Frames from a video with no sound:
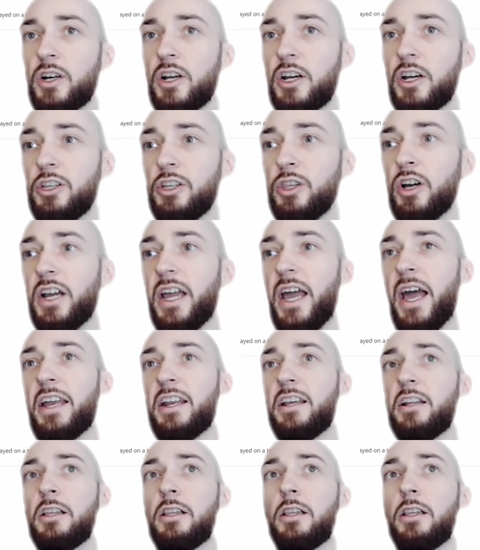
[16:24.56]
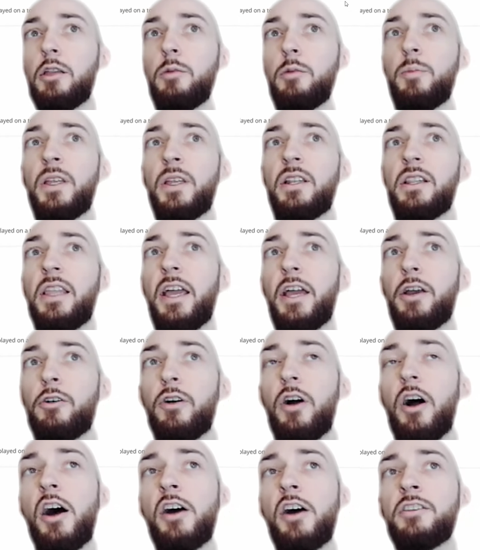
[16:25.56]
going to look at it a little bit later
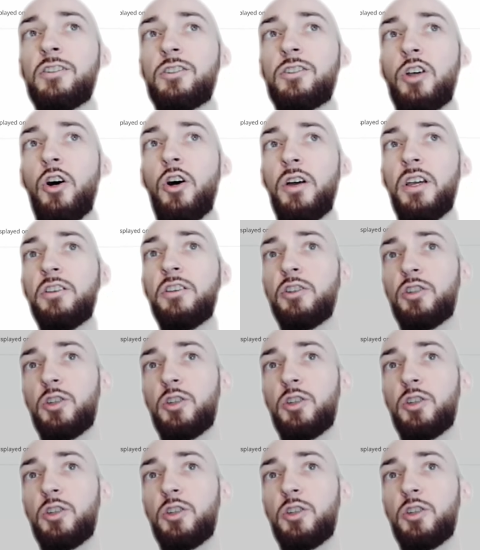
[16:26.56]
on. So in the